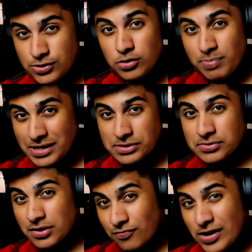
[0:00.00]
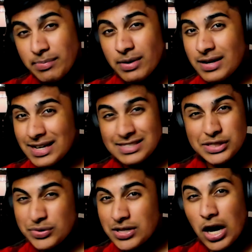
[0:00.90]
pixels on Figma, it's
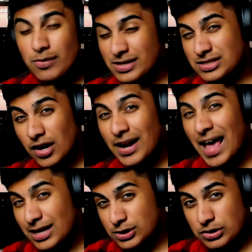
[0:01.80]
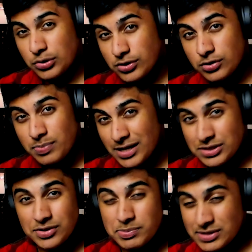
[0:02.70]
nearly always not actually 32
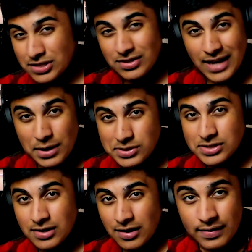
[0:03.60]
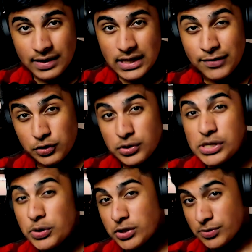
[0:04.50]
pixels but something else. If you're
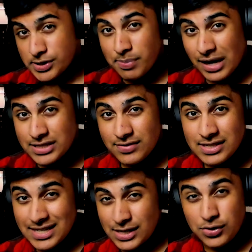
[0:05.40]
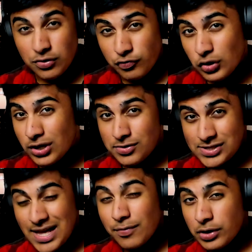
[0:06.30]
new to responsiveness and you don't fully
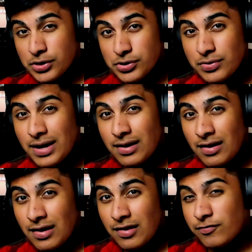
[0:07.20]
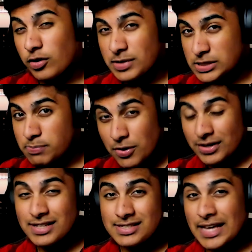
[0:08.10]
understand what you're doing, from
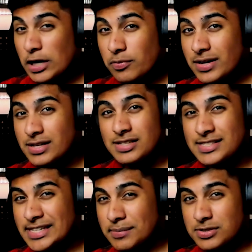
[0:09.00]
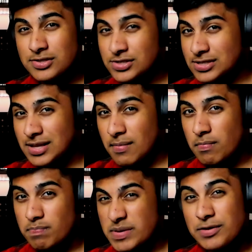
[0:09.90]
experience, Tailwind seems to just
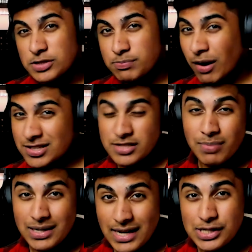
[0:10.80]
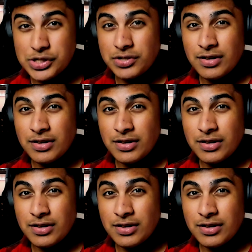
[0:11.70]
be responsive by nature.